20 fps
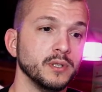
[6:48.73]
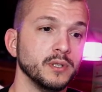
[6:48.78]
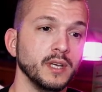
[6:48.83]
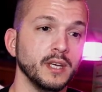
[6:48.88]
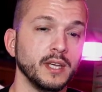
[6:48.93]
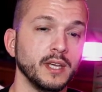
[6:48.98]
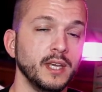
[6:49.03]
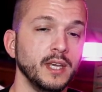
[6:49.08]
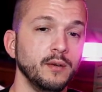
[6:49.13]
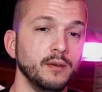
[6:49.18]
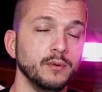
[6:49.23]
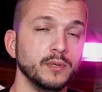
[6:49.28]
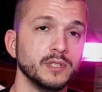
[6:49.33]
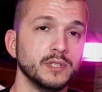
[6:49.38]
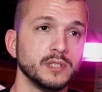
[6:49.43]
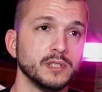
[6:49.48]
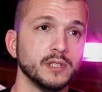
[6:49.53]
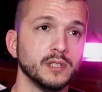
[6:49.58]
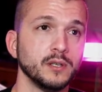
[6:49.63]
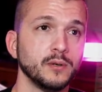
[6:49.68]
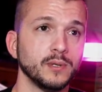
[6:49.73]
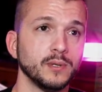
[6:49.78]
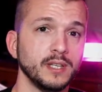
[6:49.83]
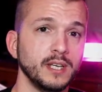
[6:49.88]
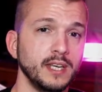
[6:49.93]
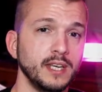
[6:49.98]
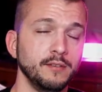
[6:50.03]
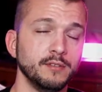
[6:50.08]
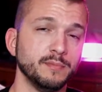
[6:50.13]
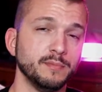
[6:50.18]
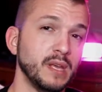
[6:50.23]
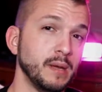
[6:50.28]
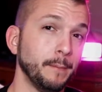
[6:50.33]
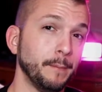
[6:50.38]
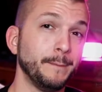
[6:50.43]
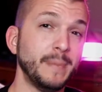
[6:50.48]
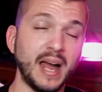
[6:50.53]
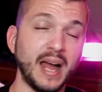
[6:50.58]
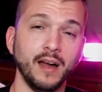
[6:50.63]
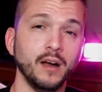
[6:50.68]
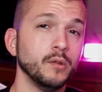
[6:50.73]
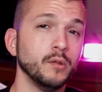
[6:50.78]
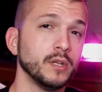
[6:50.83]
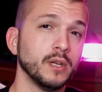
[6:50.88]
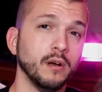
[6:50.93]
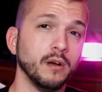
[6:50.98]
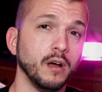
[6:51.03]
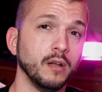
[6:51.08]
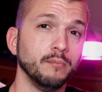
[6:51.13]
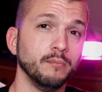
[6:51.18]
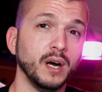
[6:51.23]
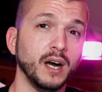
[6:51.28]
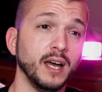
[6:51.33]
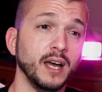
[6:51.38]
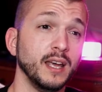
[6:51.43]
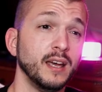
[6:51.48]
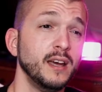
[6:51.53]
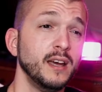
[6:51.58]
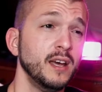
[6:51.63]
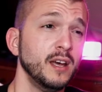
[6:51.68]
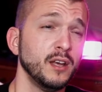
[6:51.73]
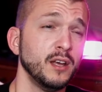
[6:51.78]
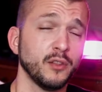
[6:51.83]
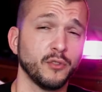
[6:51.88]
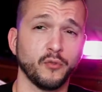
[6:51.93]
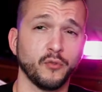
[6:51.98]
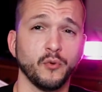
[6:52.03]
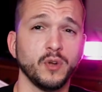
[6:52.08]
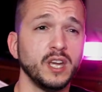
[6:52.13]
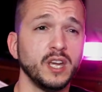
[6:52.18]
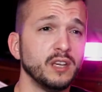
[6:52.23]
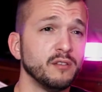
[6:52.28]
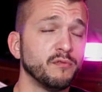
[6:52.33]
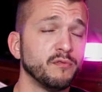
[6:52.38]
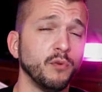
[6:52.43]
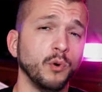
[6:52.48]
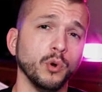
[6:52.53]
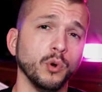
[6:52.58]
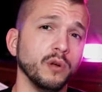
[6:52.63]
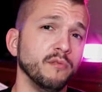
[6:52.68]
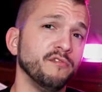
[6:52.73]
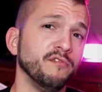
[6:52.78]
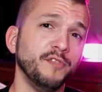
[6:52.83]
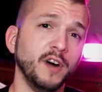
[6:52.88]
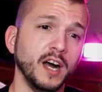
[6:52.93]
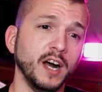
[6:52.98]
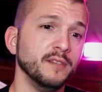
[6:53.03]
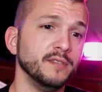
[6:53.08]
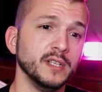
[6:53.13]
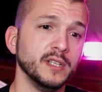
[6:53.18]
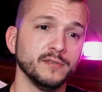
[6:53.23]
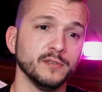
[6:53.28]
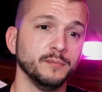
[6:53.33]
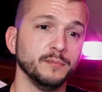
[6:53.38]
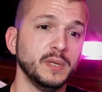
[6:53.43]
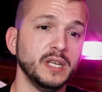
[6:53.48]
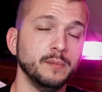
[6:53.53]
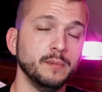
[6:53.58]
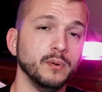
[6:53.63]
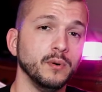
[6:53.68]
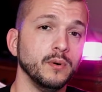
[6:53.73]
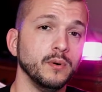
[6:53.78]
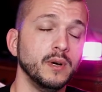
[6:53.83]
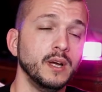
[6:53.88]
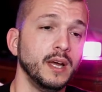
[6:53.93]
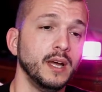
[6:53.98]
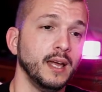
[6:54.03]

Like, he was being pounded on by 3 and 4 and 5 different people,